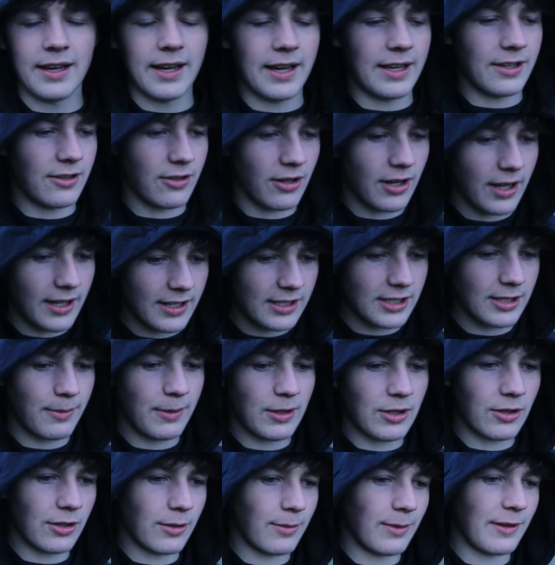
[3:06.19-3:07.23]
And you're
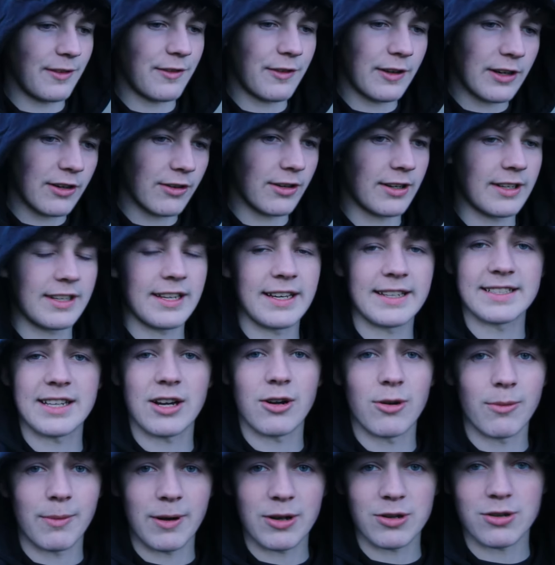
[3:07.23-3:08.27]
constantly going to be figuring things
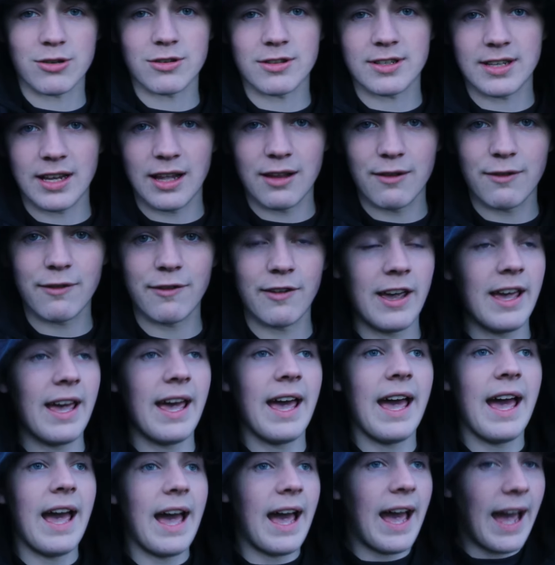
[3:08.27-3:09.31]
out about yourself
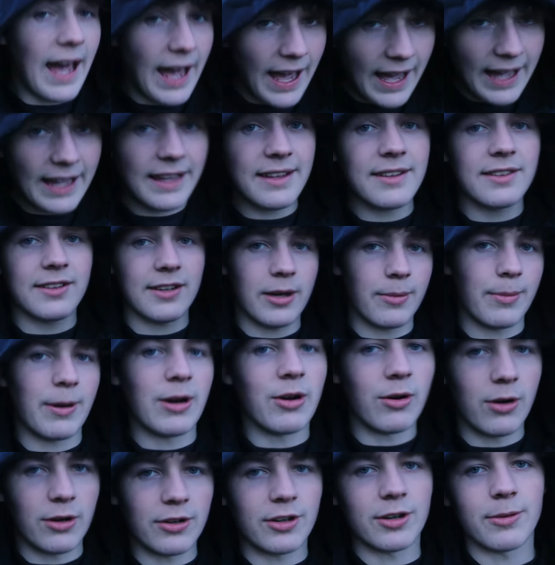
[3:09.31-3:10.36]
and
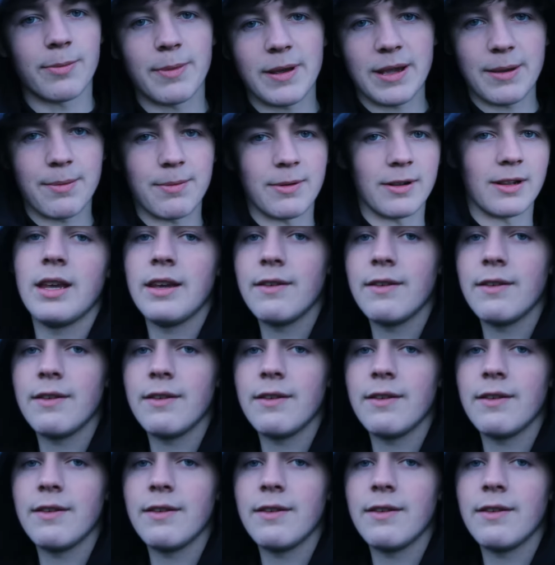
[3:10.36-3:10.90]
about other people.